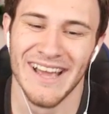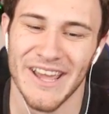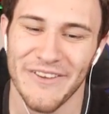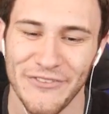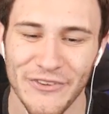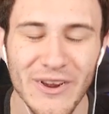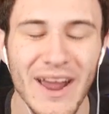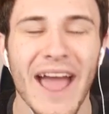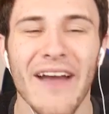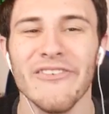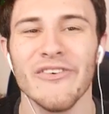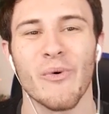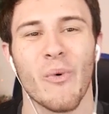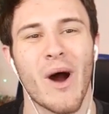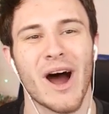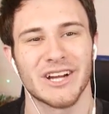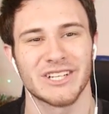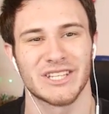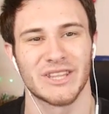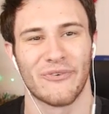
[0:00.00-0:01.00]
If you haven't
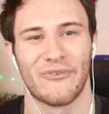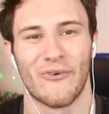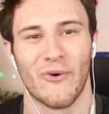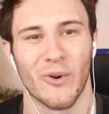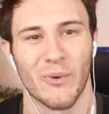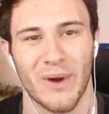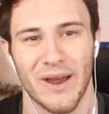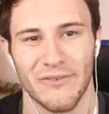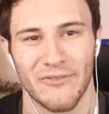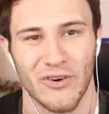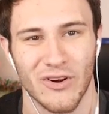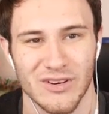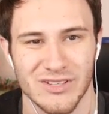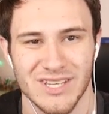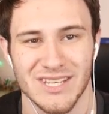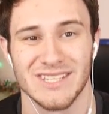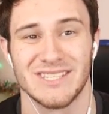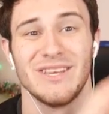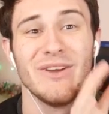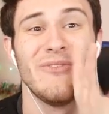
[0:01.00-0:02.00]
watched the 4-way
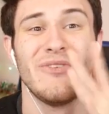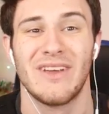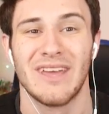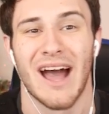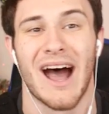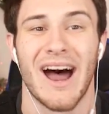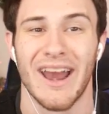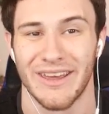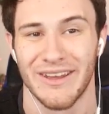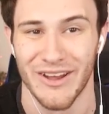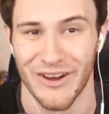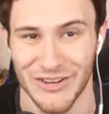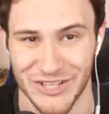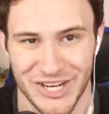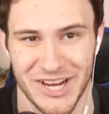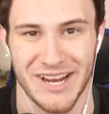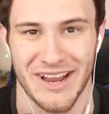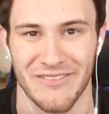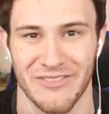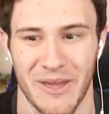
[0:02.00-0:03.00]
verses, you've got to go
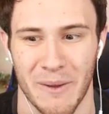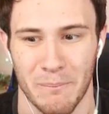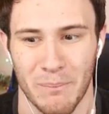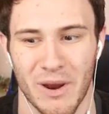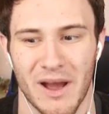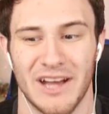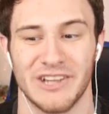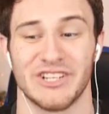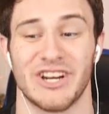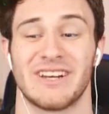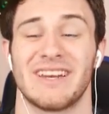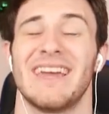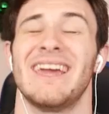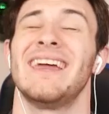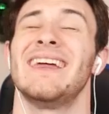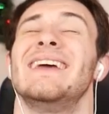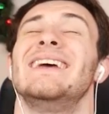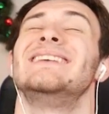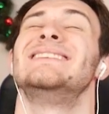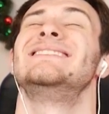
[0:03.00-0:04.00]
check out that project.
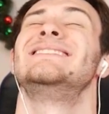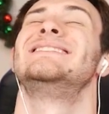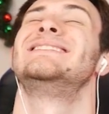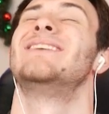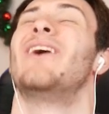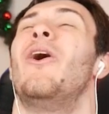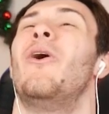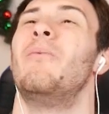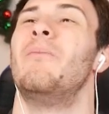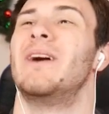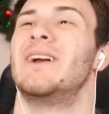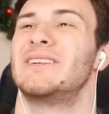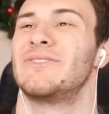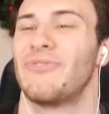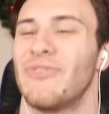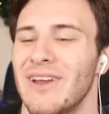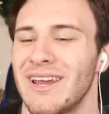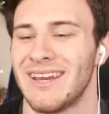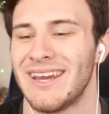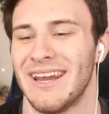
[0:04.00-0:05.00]
It is so much
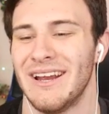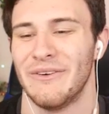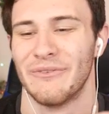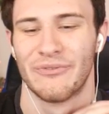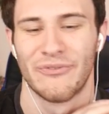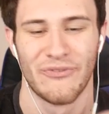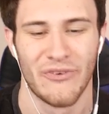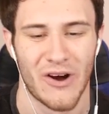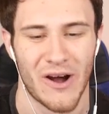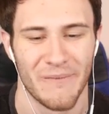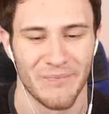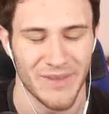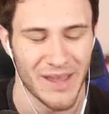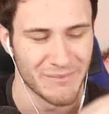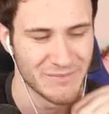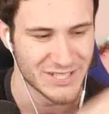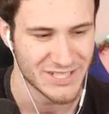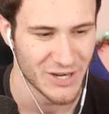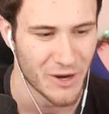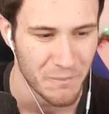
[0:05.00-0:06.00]
freaking fun.
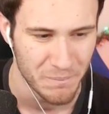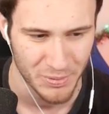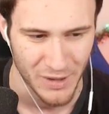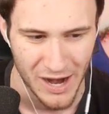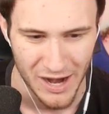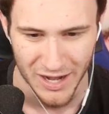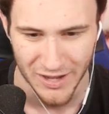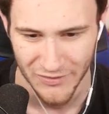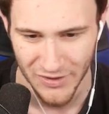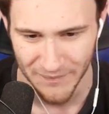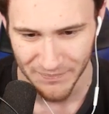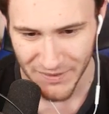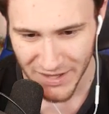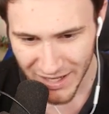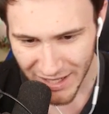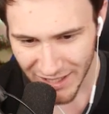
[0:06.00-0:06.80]
I'm so proud of it.